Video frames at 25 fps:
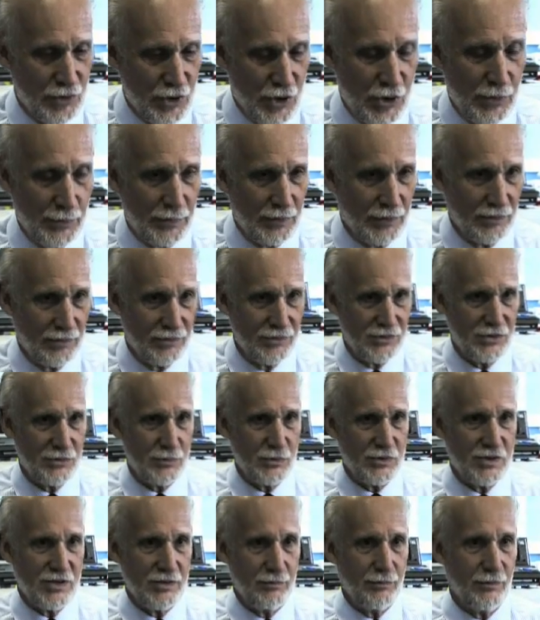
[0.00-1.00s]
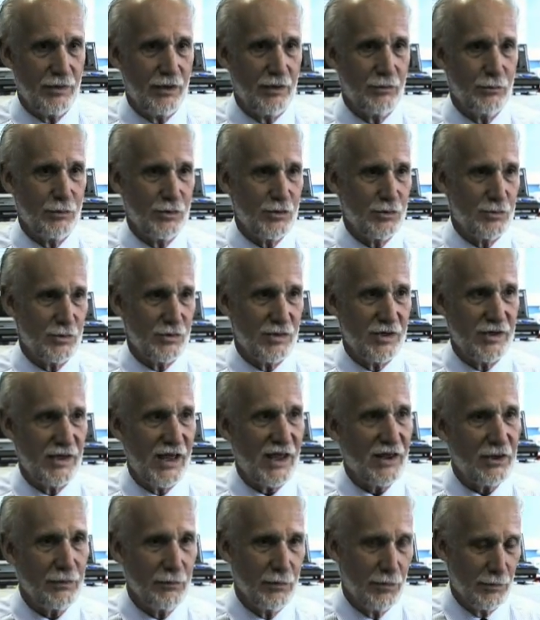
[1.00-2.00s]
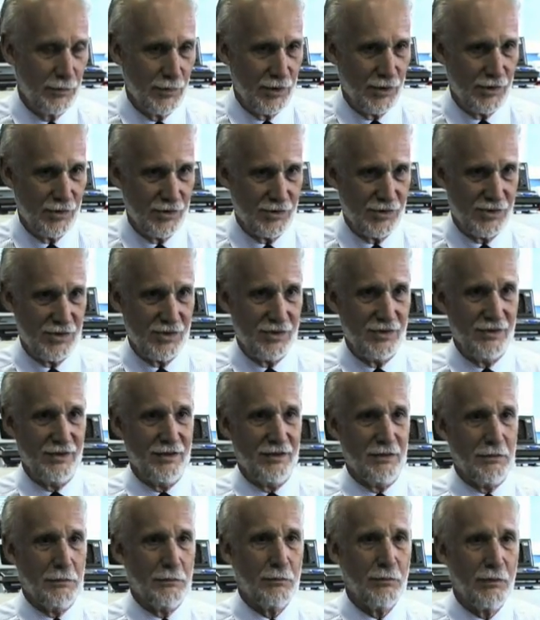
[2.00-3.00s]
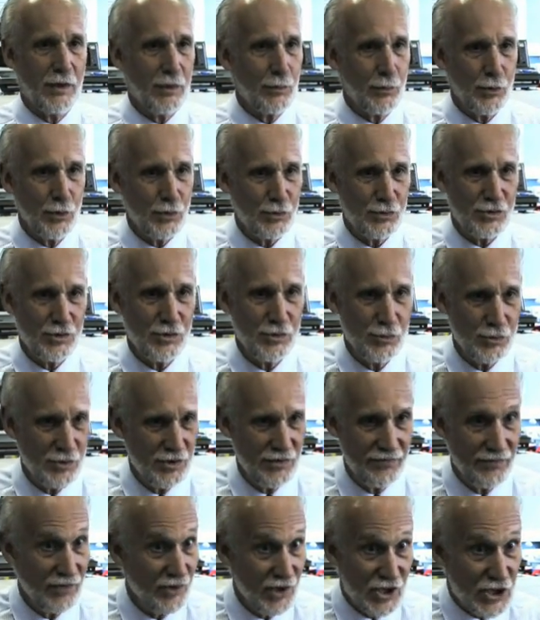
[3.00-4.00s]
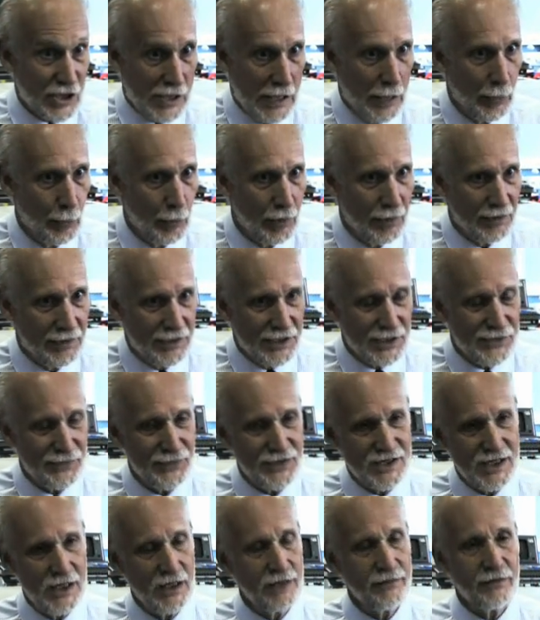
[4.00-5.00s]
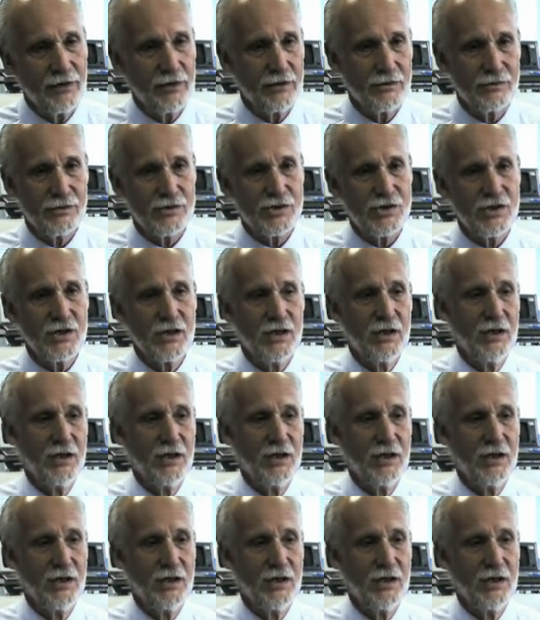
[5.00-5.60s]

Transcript: terminals was something which was anathema, because they were used to using very slow lines for telephones.